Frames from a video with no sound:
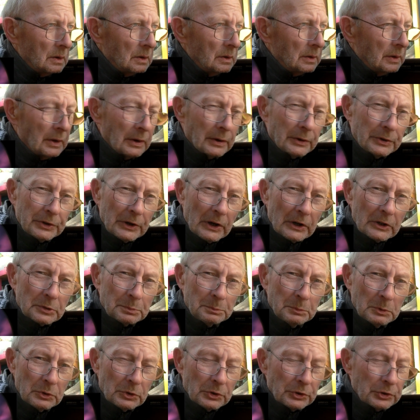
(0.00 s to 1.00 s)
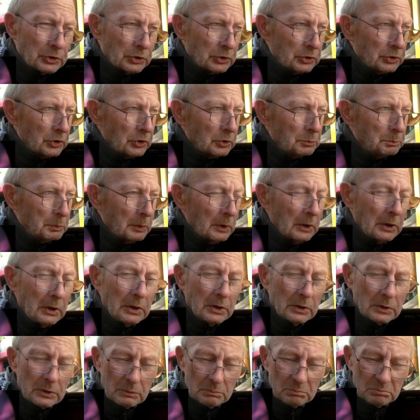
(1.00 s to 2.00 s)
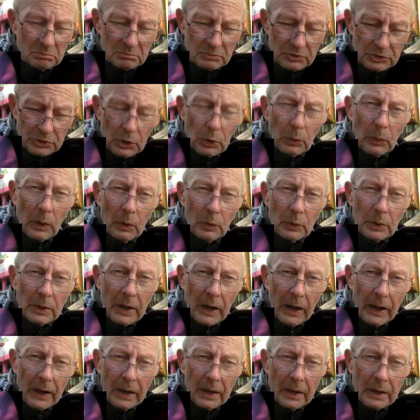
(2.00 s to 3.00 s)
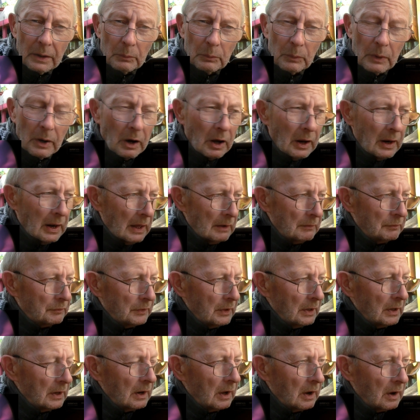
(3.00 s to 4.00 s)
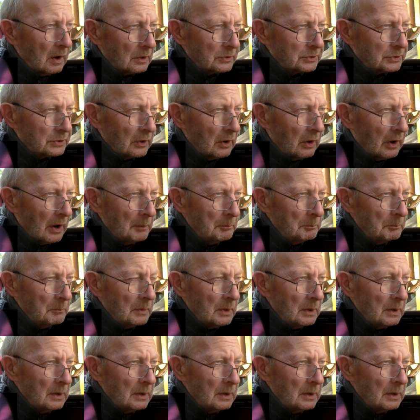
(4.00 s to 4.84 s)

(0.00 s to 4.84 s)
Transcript: the adjustment should be still okay where I left it last time,